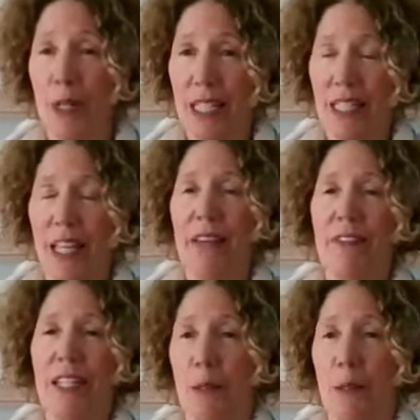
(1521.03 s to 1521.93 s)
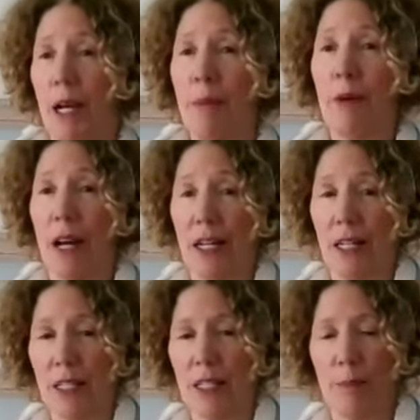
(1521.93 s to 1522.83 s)
one's life is a
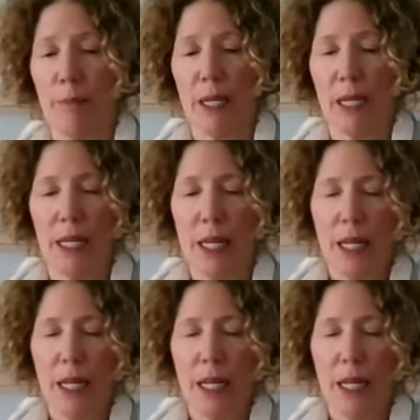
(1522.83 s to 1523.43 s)
byproduct, but